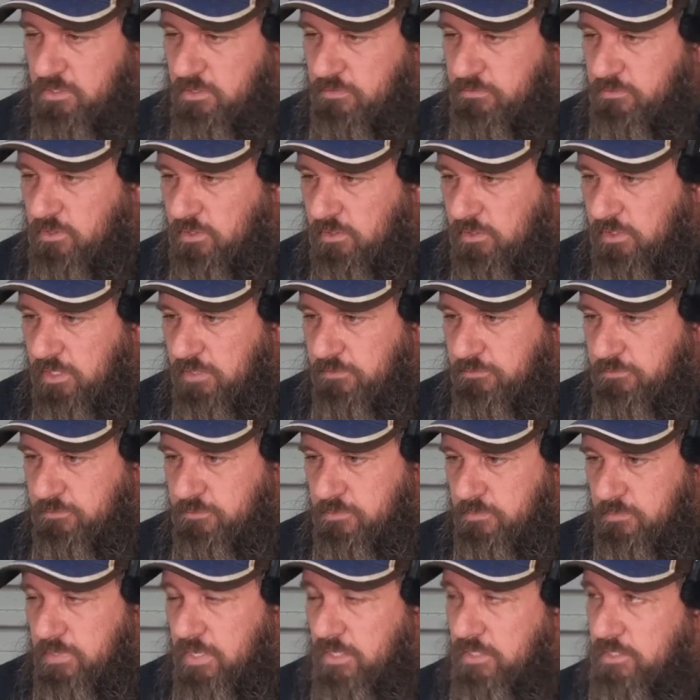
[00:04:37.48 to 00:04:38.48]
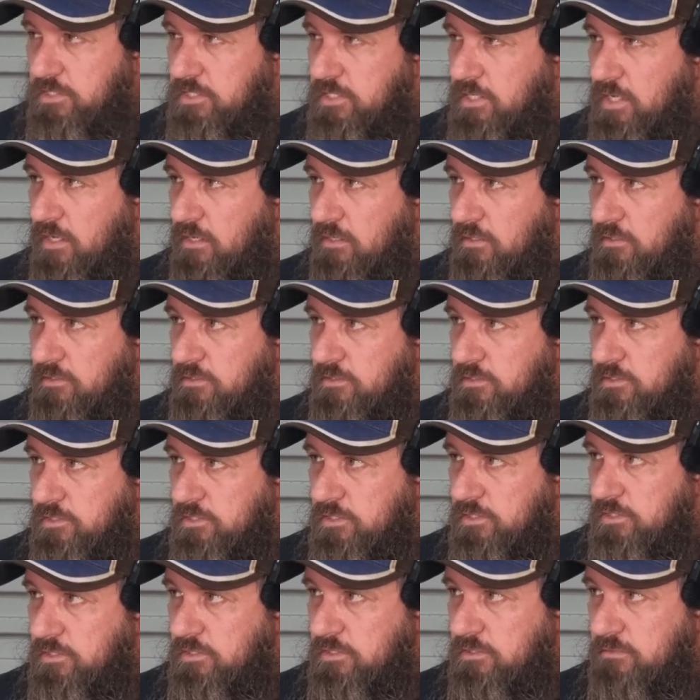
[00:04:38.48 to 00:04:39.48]
I've got left from that challenge,
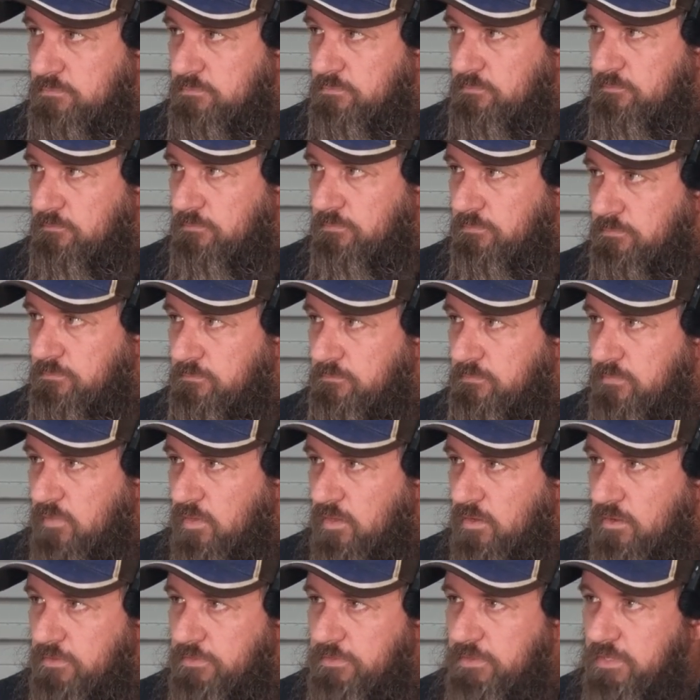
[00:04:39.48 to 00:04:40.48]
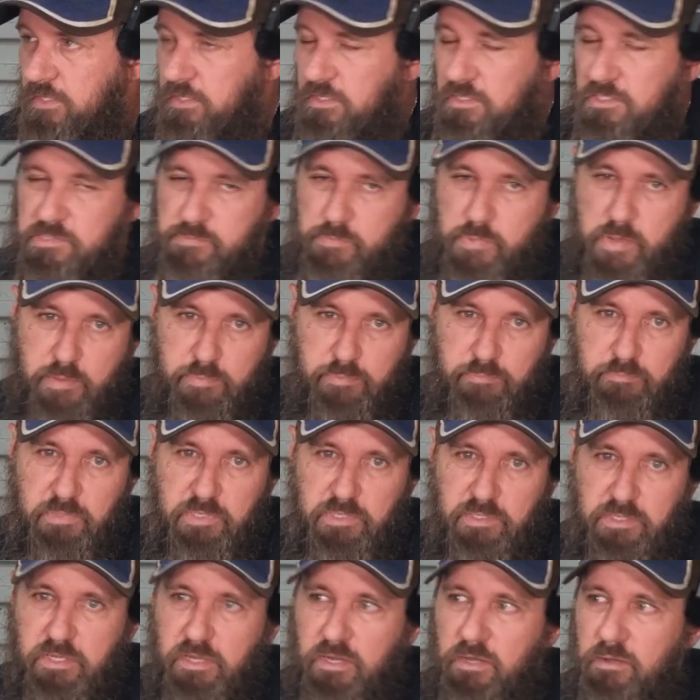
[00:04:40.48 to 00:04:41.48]
I think, is a
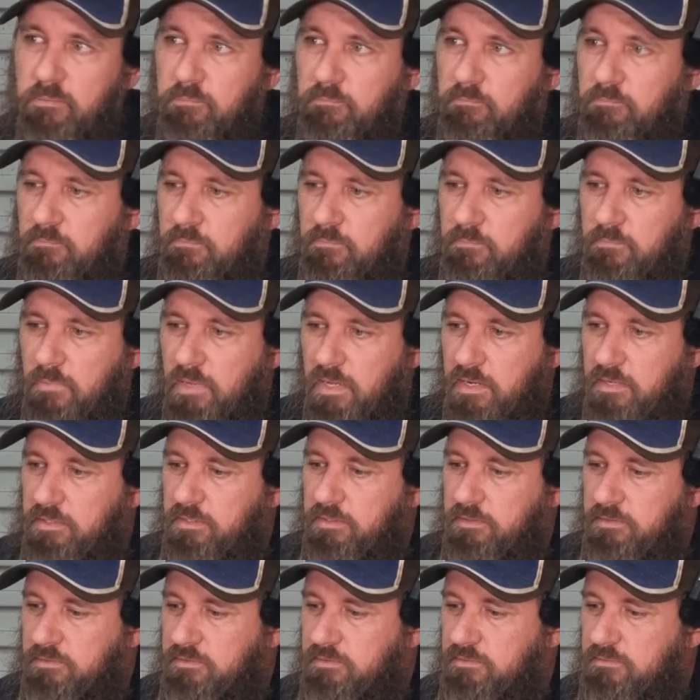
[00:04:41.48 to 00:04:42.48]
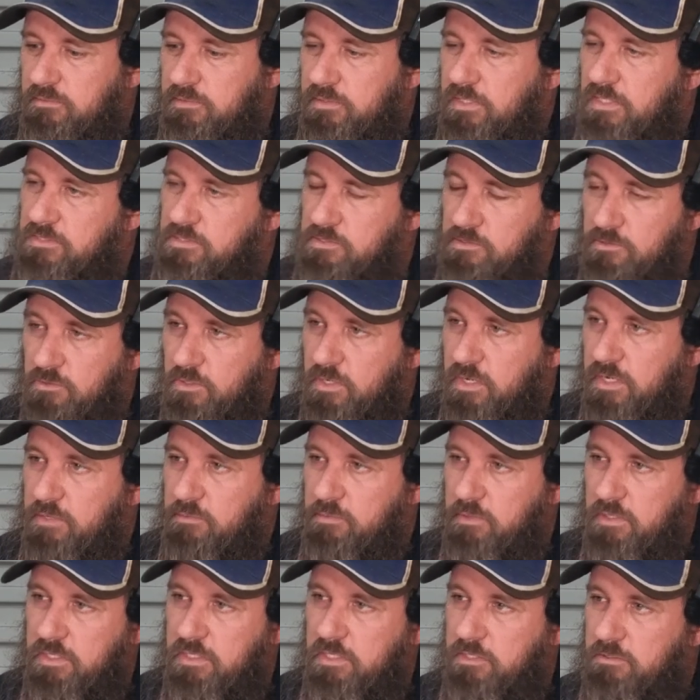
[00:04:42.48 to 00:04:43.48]
peppermint gum, and it doesn't look
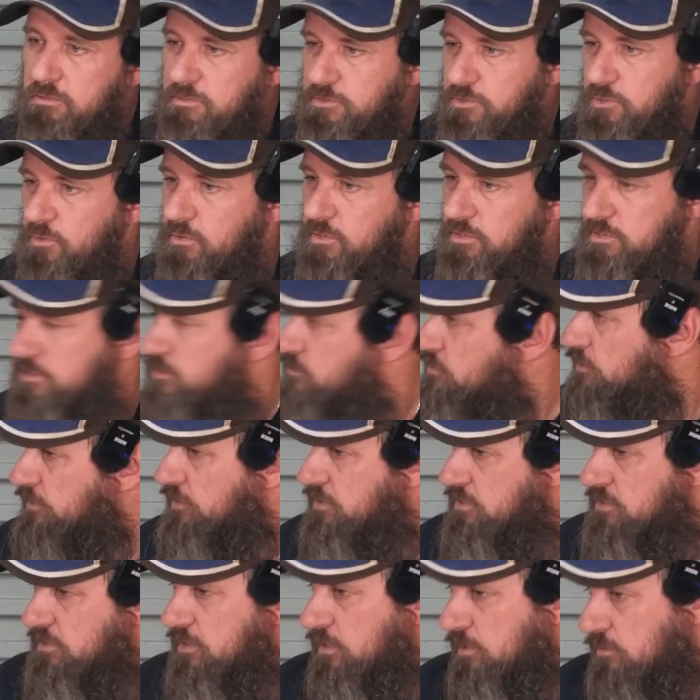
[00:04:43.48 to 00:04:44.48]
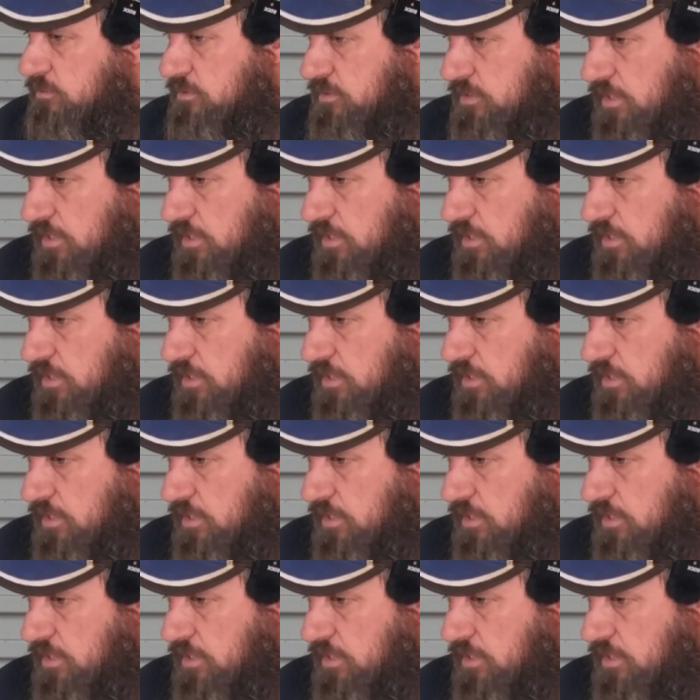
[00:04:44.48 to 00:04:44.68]
anywhere near as nice as what this thing was